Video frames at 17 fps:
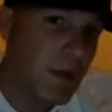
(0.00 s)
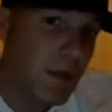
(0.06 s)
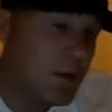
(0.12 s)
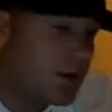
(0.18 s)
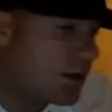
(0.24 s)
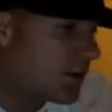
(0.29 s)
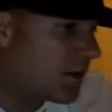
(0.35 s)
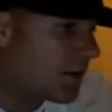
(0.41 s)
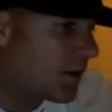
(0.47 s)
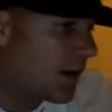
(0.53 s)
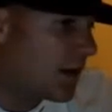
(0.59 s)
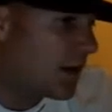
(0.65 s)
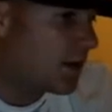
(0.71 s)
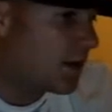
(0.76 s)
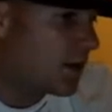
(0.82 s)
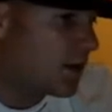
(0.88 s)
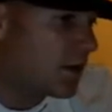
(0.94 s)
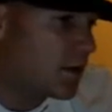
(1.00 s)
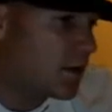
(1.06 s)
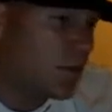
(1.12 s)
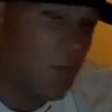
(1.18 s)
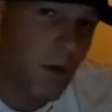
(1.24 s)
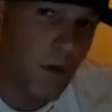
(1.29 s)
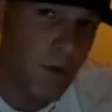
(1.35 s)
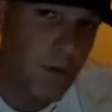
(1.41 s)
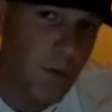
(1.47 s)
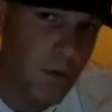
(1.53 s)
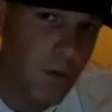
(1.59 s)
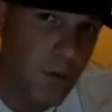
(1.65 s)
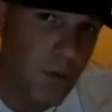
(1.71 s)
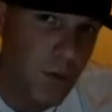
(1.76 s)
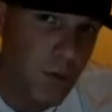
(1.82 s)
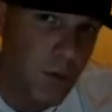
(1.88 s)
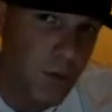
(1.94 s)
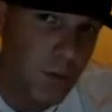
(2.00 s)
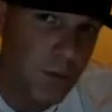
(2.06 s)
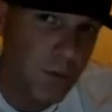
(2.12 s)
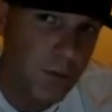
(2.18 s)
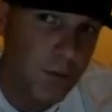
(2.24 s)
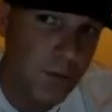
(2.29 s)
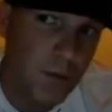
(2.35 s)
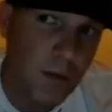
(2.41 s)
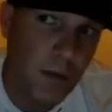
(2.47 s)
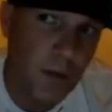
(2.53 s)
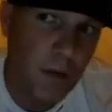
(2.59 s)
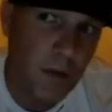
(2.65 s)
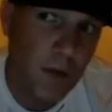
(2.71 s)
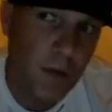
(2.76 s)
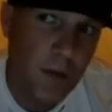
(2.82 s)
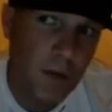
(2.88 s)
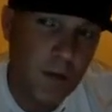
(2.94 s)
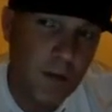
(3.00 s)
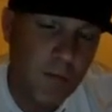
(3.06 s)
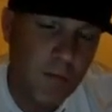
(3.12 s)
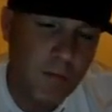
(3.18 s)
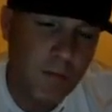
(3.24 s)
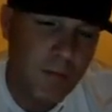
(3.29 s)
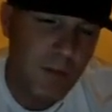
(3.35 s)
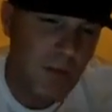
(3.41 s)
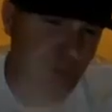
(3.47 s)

in here that I could expose you to. Him, uh,